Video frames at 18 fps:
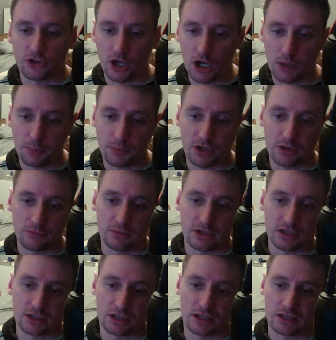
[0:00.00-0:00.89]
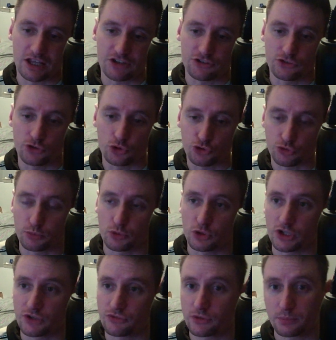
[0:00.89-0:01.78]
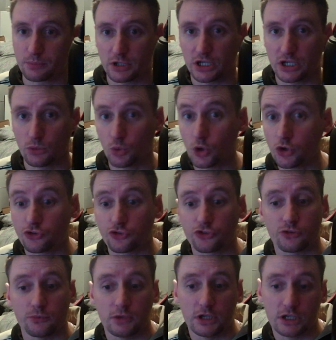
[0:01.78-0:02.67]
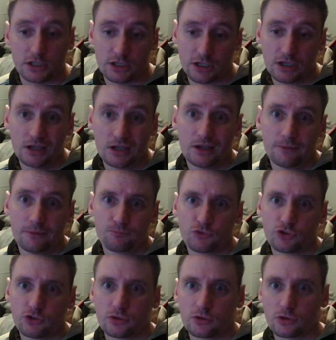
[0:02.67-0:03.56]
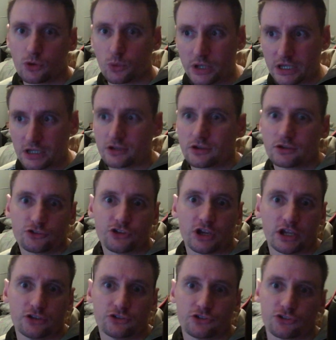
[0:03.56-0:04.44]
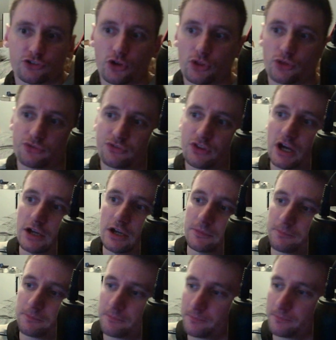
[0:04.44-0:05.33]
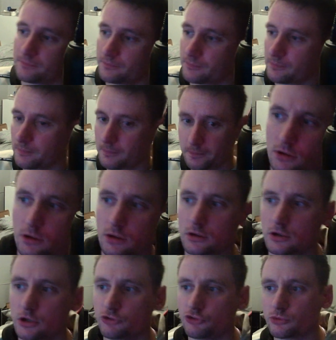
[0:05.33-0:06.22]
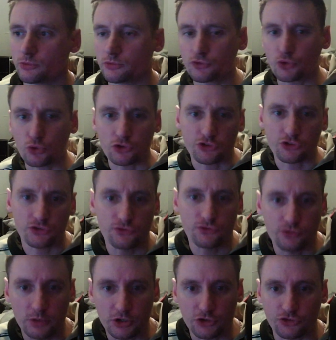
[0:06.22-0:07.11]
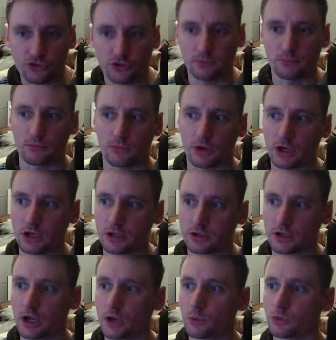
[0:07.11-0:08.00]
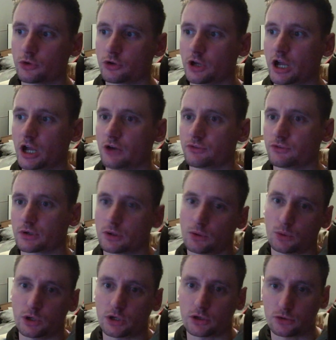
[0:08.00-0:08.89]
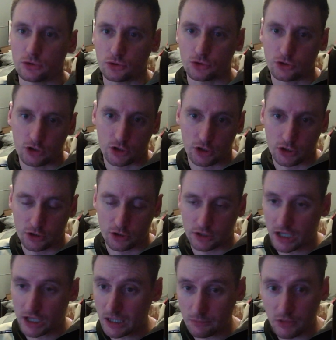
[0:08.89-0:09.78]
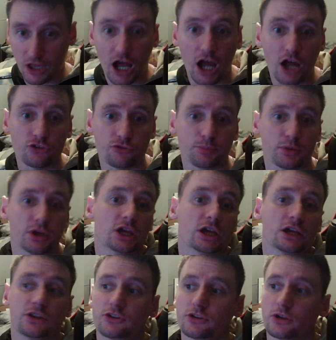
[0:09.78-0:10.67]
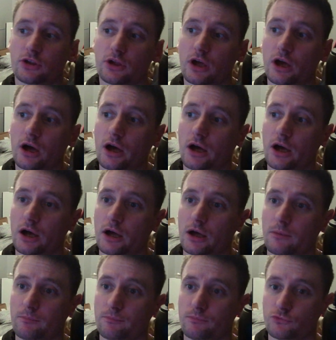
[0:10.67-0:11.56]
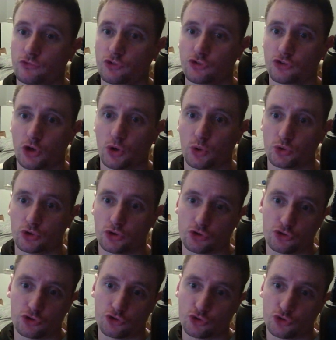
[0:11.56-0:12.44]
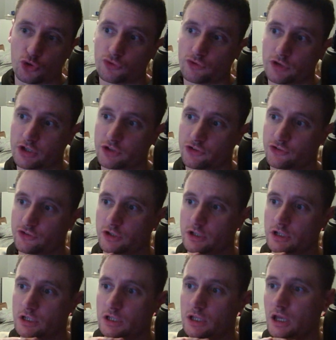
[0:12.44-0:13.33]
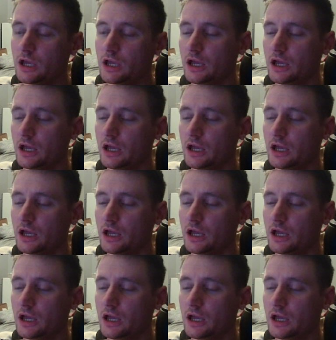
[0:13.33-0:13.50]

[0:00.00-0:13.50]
up and make it less noticeable if the player was to make quick changes on the fly. Okay, so with all this information in mind, I want to have a quick look at a game that I've picked, so you can sort of like see